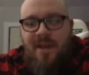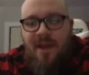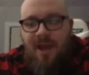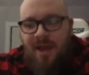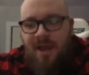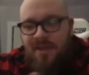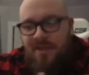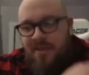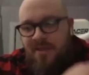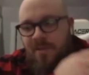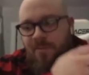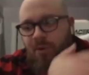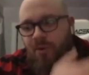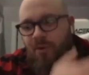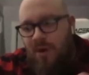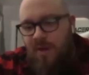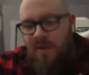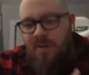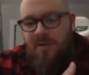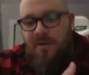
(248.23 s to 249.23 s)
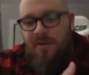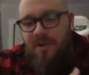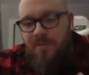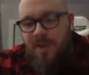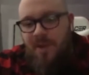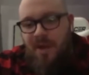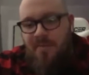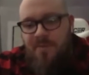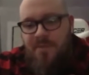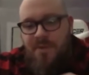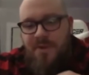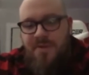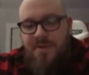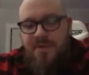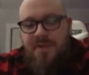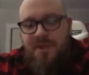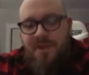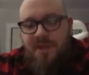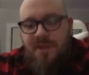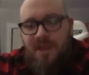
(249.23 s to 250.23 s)
And then the more I learned about
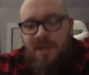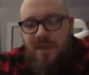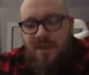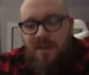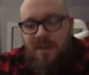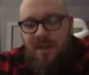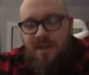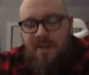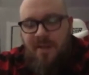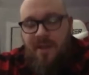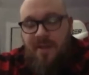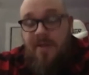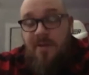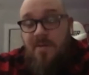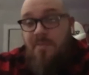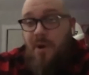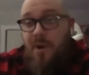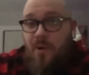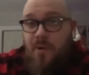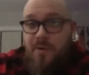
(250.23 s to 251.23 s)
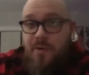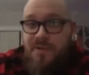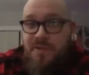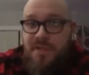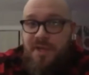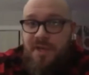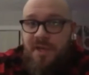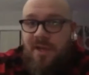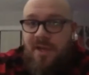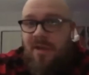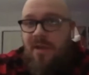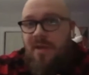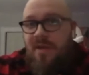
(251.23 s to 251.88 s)
music and then like composing,